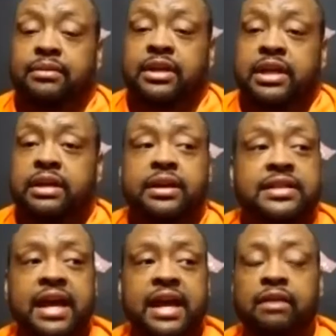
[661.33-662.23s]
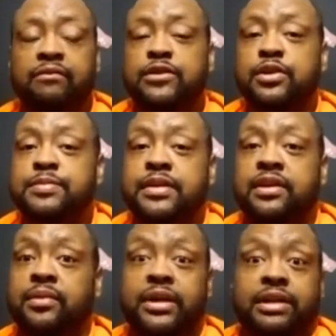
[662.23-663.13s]
You can say, I don't have a choice to go to
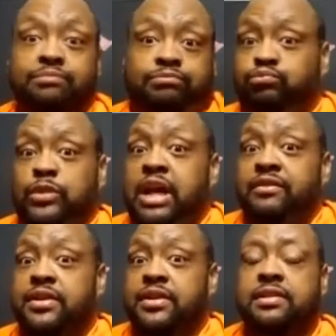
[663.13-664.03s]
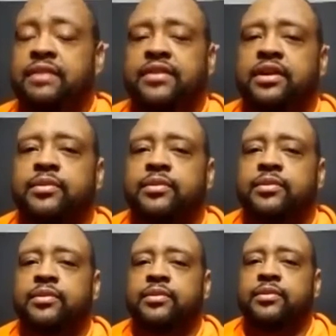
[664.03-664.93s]
work. You have a choice not to go to work.
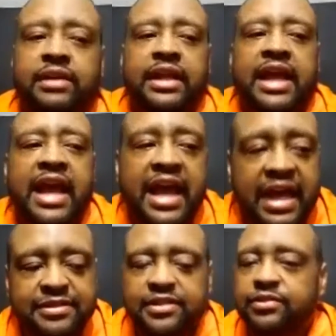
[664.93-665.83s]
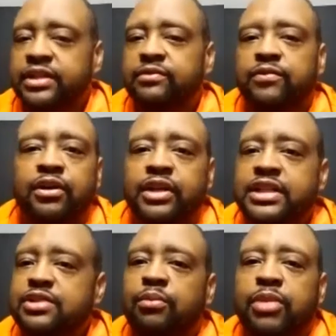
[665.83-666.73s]
You can absolutely roll
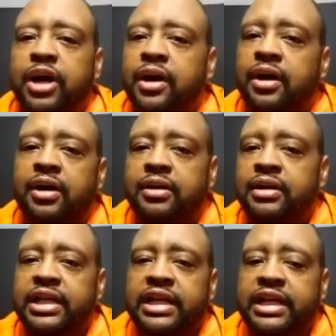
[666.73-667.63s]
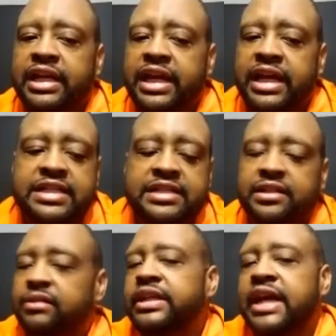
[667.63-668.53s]
into a ball and
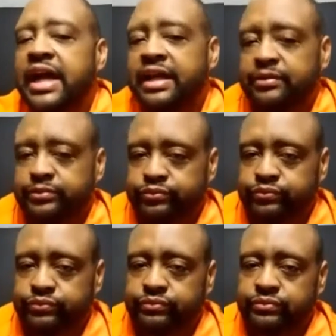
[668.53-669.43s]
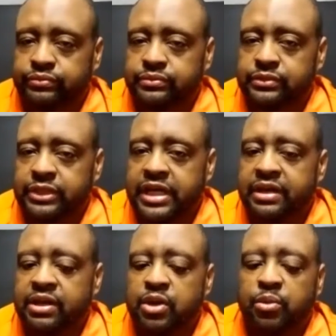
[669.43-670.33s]
slowly die.
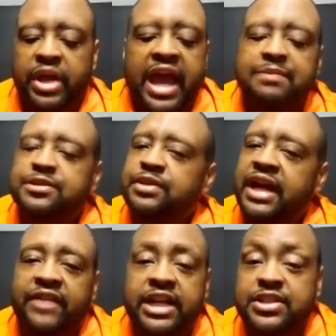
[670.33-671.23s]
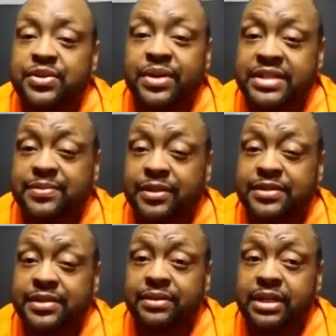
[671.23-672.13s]
Okay? We absolutely have that choice as well,
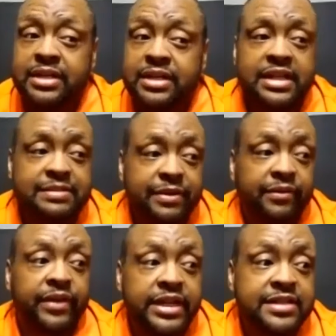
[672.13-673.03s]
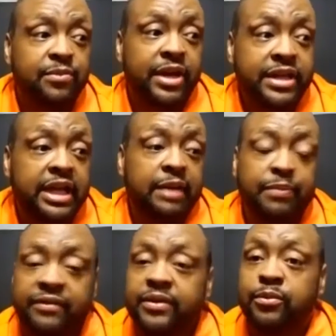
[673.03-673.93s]
too. So there's be a reason why you get up
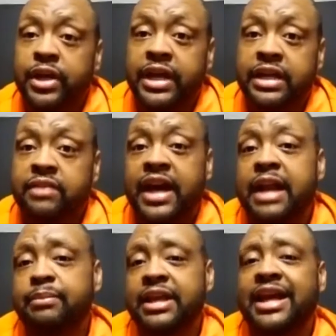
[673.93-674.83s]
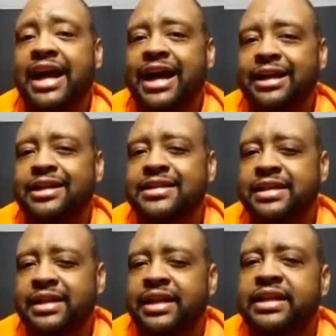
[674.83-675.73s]
every morning, and you've got to be
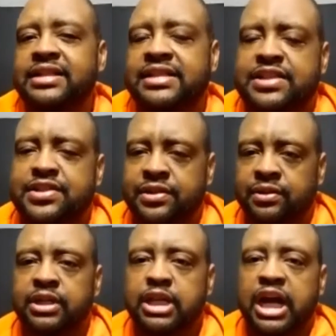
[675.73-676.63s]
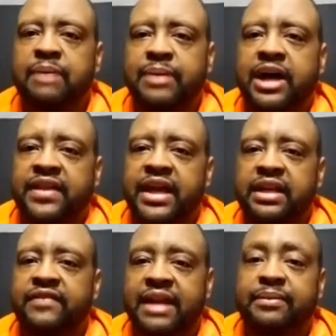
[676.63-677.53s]
cognizant and intentional about that.
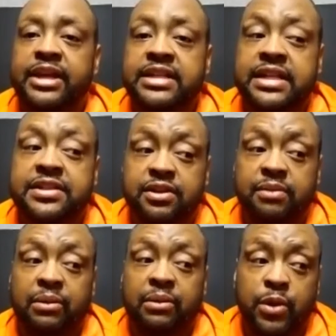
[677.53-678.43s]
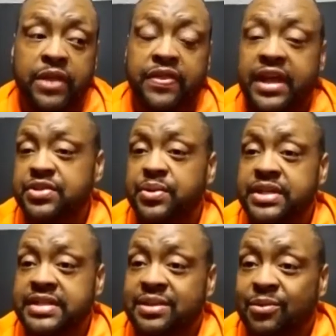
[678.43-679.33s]
You've got to be intentional about what that
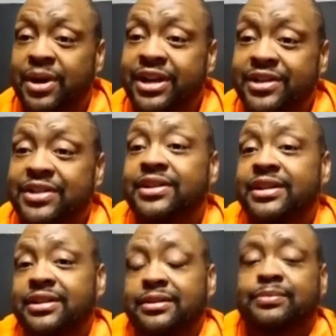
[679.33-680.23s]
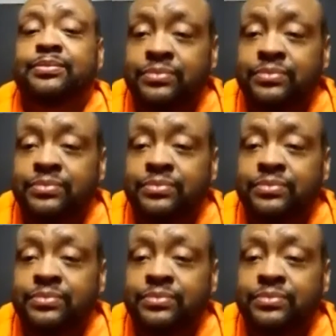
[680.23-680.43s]
choice is and why you're doing it.